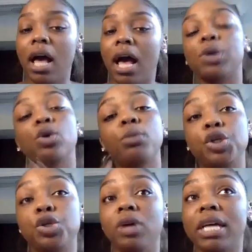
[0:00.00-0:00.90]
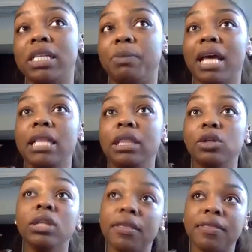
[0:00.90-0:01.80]
I don't know about you guys, but I
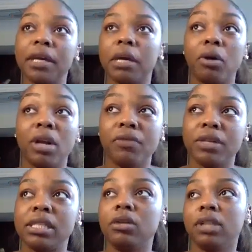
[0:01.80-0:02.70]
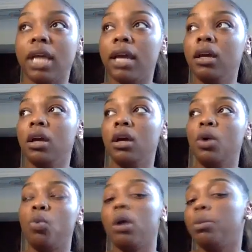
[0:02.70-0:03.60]
literally think about every single day
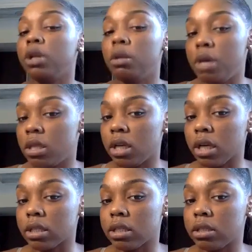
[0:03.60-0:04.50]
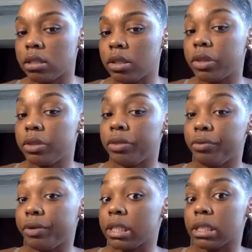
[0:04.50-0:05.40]
where I'm going to be in the next
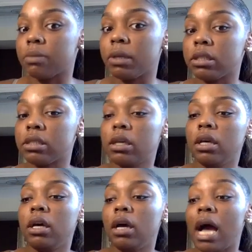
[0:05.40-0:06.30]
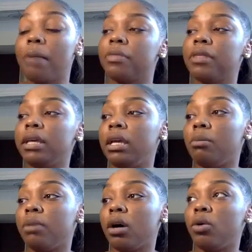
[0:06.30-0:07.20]
three to six months. I'm thinking
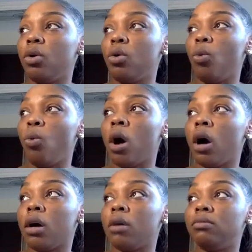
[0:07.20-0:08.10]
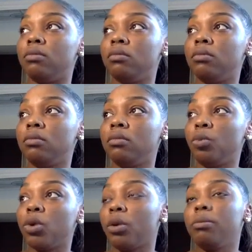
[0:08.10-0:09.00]
about um,
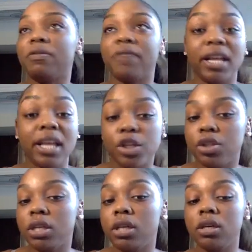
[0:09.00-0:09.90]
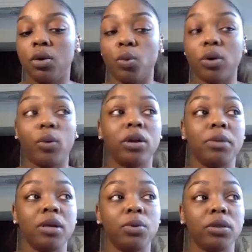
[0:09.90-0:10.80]
where do I want to be financially? Where do I want to
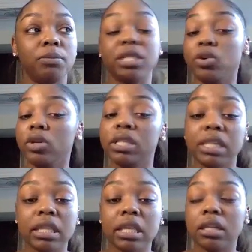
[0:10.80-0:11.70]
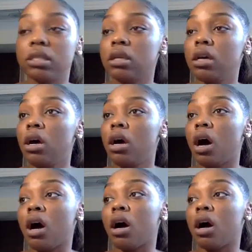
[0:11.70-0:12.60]
be with materialistic things?
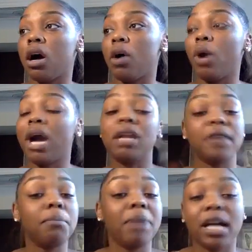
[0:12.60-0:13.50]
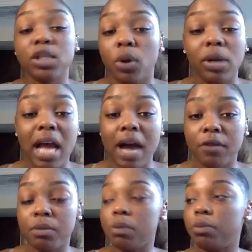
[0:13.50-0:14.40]
Uh, what kind of impact do I want to have
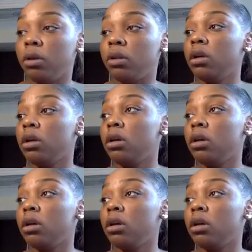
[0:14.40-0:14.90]
on people?